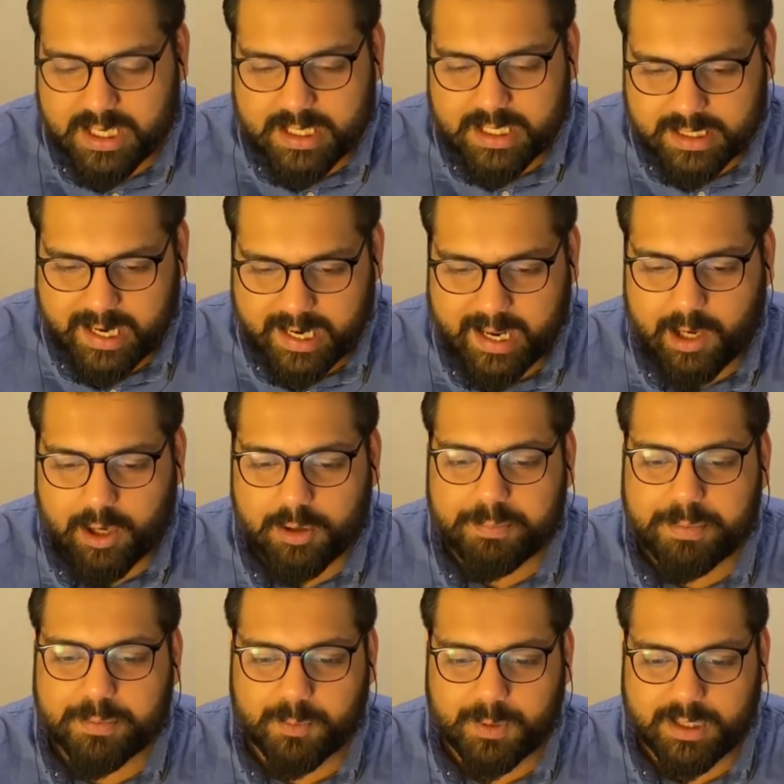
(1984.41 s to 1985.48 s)
to help
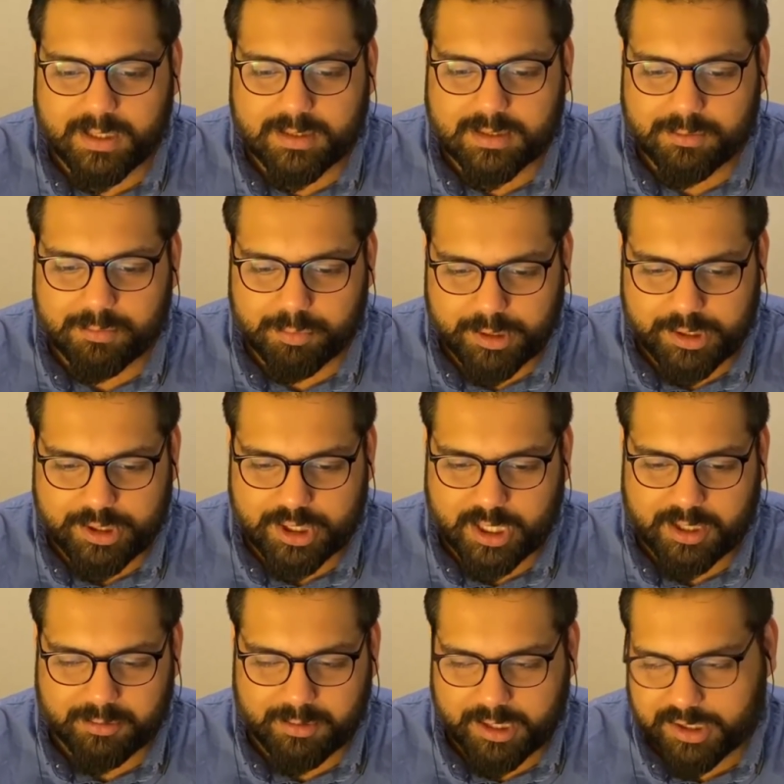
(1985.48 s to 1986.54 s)
with
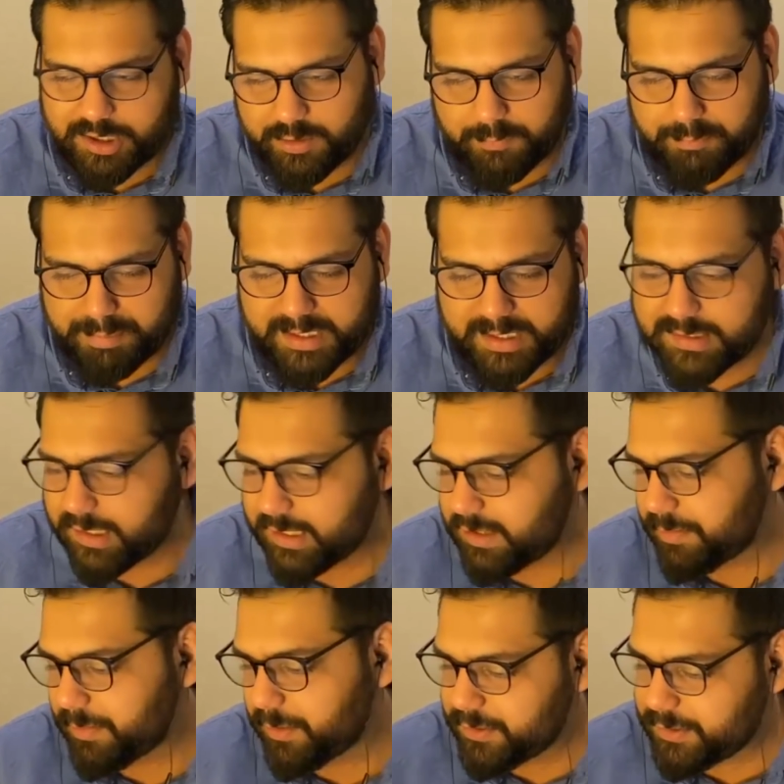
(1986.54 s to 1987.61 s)
regeneration of bees, I
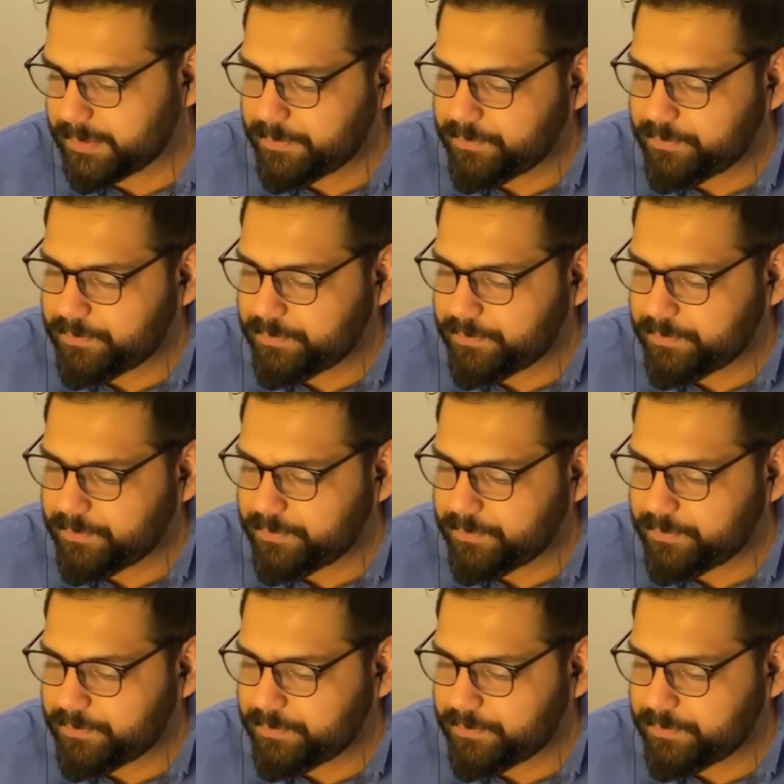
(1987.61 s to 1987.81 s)
suppose.